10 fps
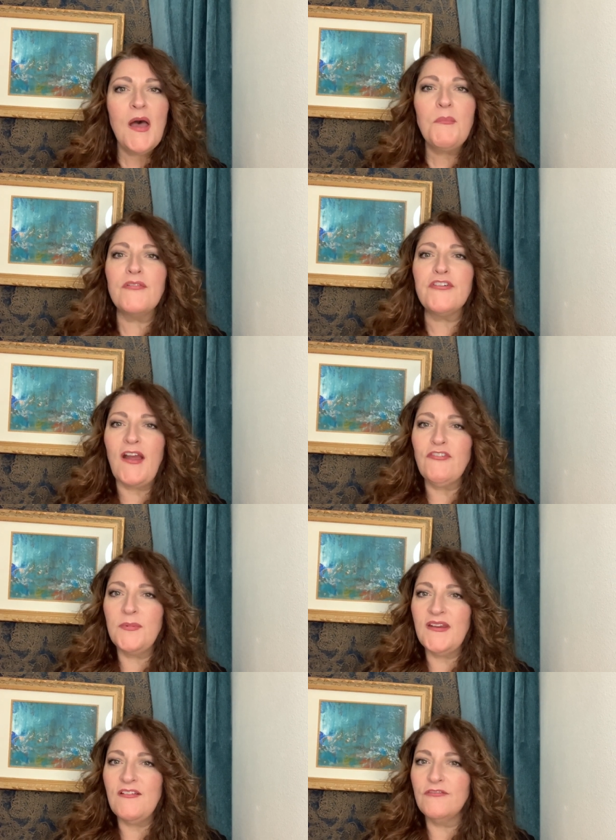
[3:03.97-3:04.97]
but for
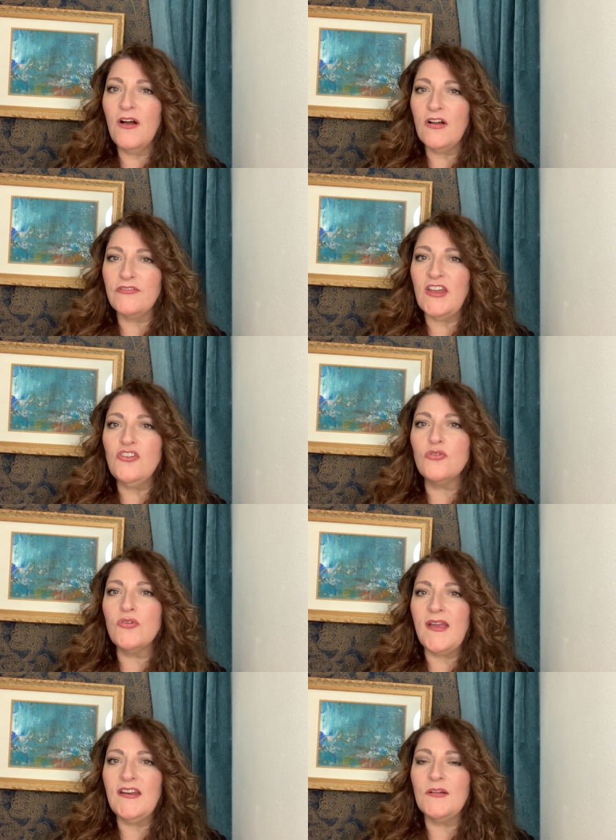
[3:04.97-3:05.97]
everybody involved, and you
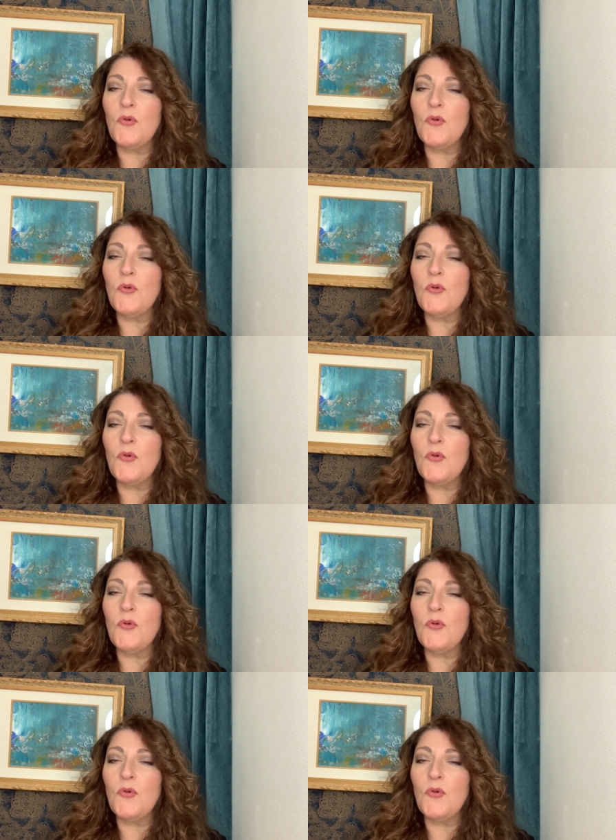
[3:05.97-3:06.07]
created a